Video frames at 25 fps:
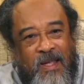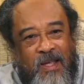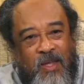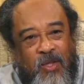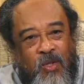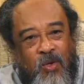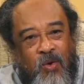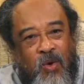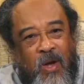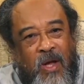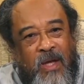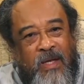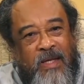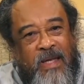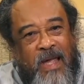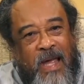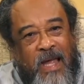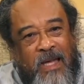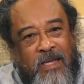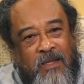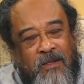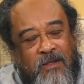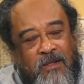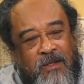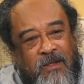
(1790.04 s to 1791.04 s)
You are
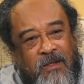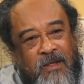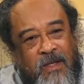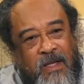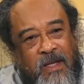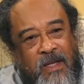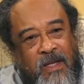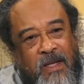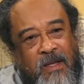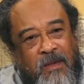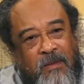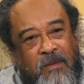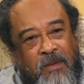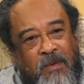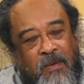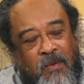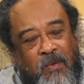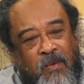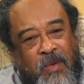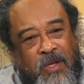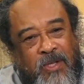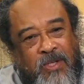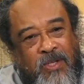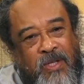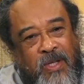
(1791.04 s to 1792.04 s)
that
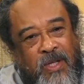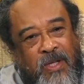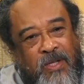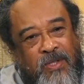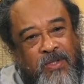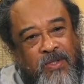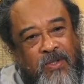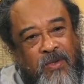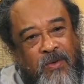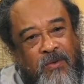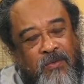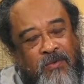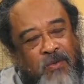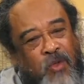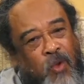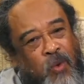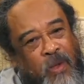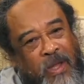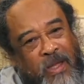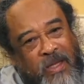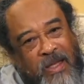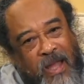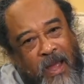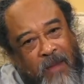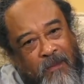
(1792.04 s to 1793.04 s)
which is
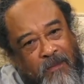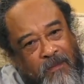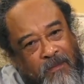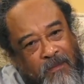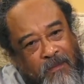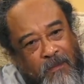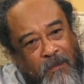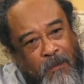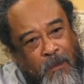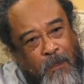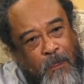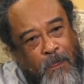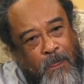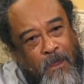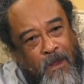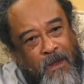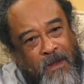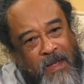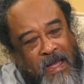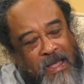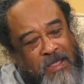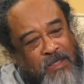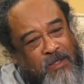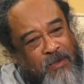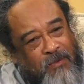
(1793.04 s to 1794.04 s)
viewing them.
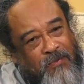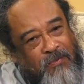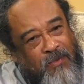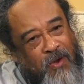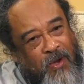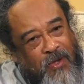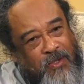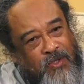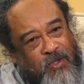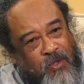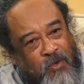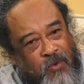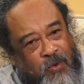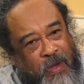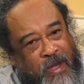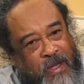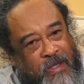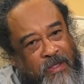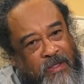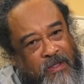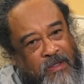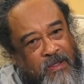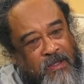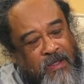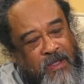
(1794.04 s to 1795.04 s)
That's the first
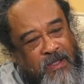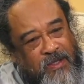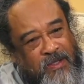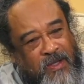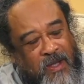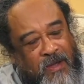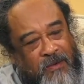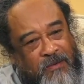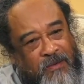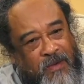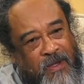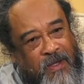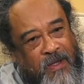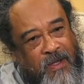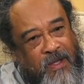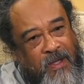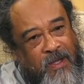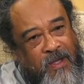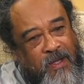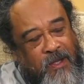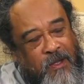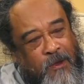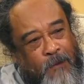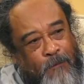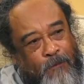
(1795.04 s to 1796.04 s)
great discovery.
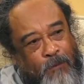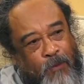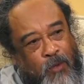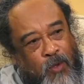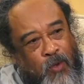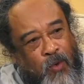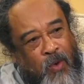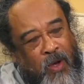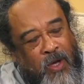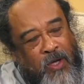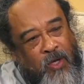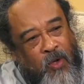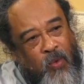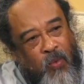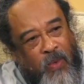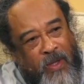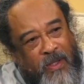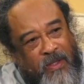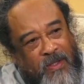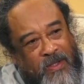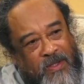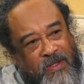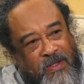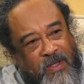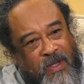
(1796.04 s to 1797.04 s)
You are the
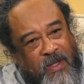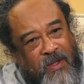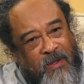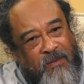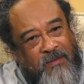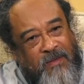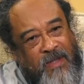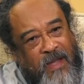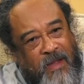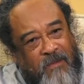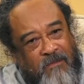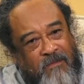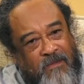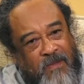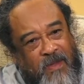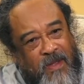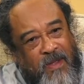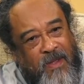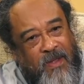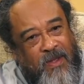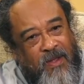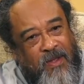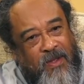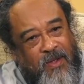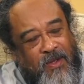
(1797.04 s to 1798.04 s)
witnessing of them.
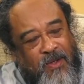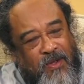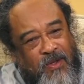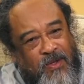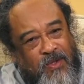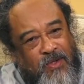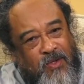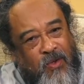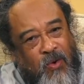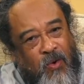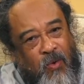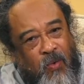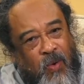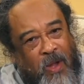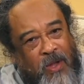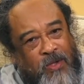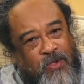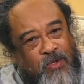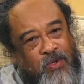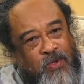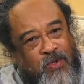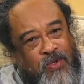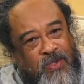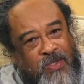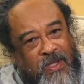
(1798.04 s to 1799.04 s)
So
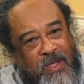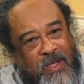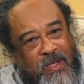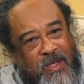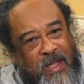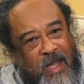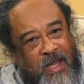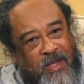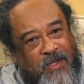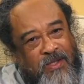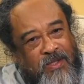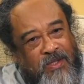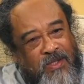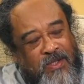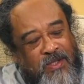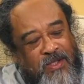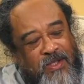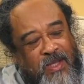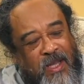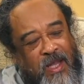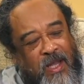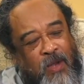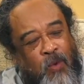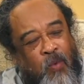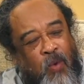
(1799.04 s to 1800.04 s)
once you see that,
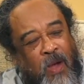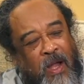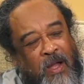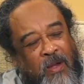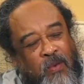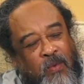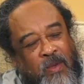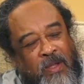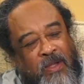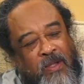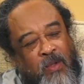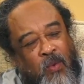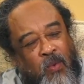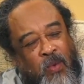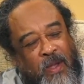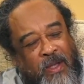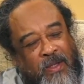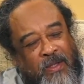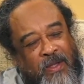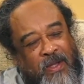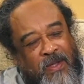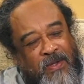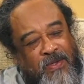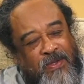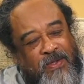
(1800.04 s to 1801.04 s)
stay one with the
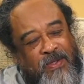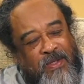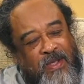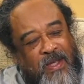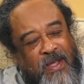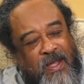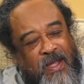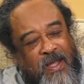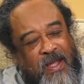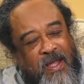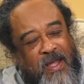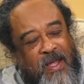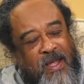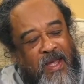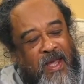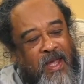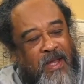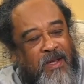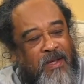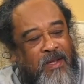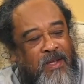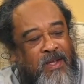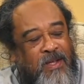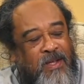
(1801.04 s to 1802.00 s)
witness. And